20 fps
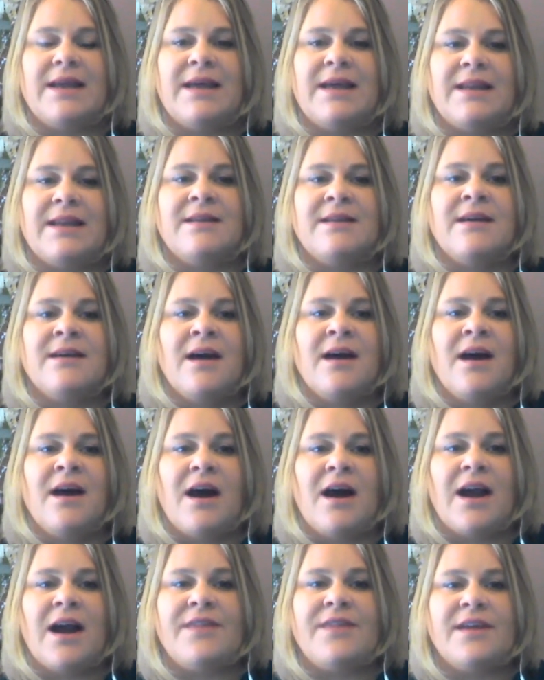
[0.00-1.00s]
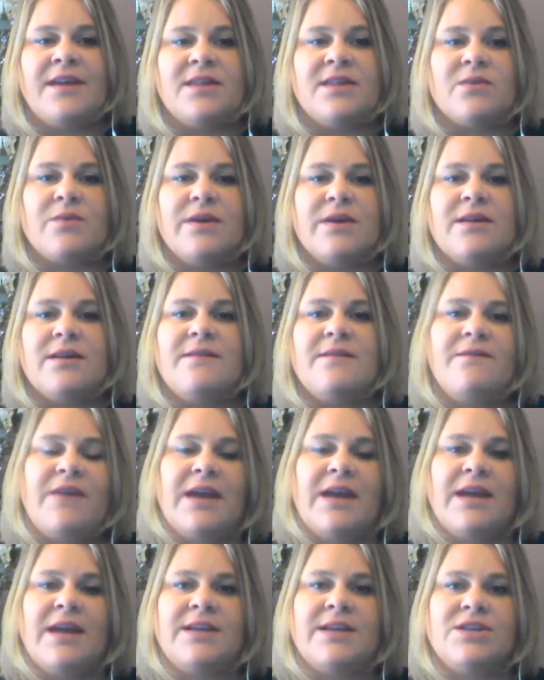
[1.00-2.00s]
And I think the real
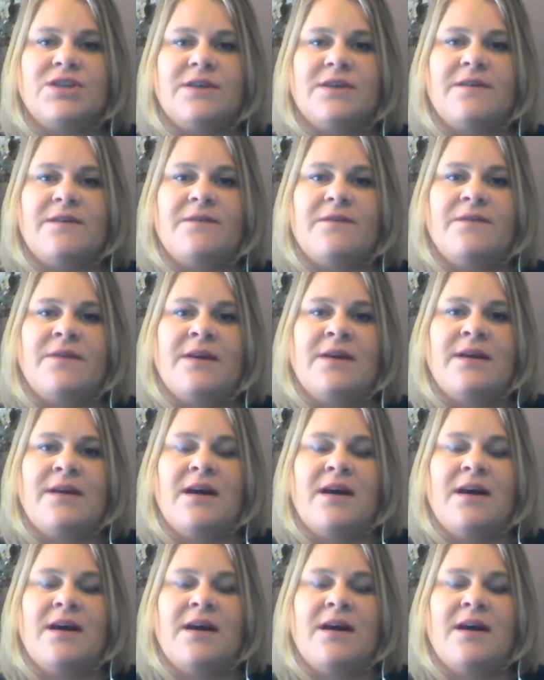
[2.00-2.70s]
advantage of